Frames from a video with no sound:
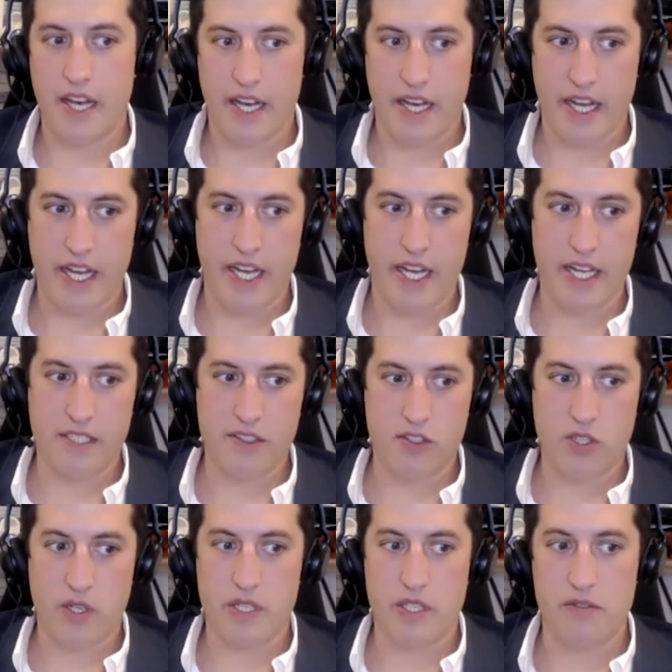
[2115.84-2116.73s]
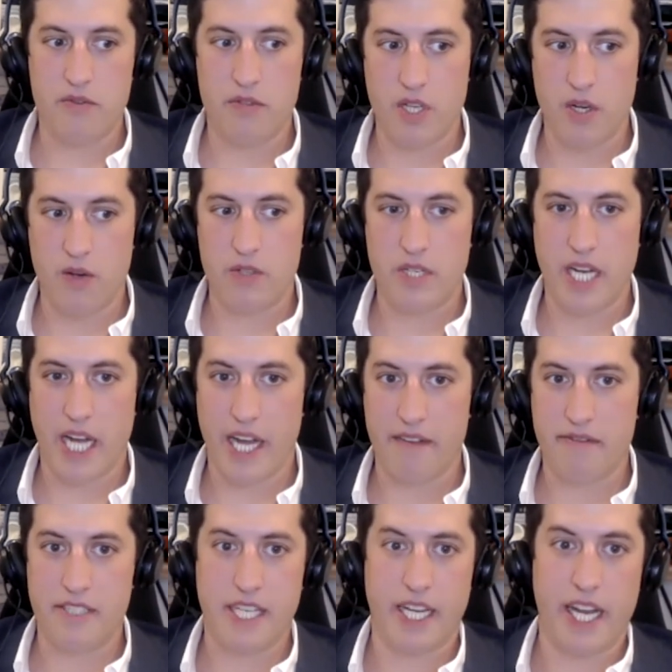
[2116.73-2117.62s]
And so you don't
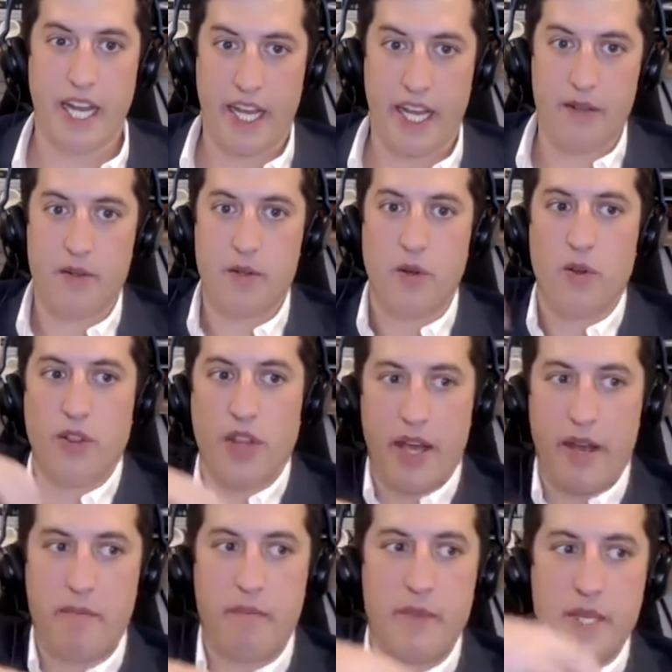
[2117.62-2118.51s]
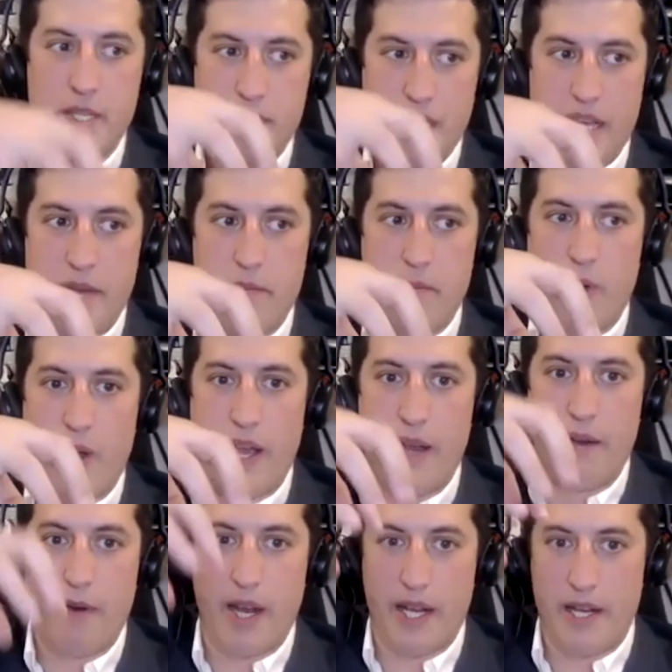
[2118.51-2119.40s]
have to handle them the same
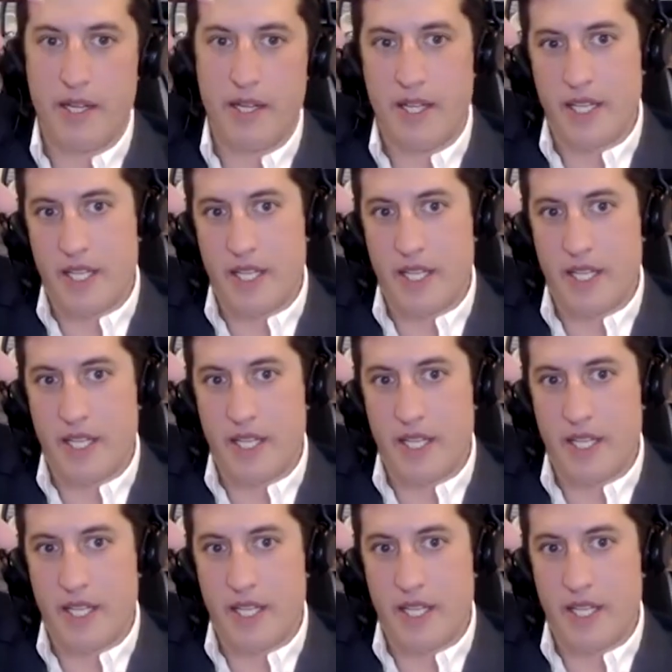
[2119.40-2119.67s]
way, right?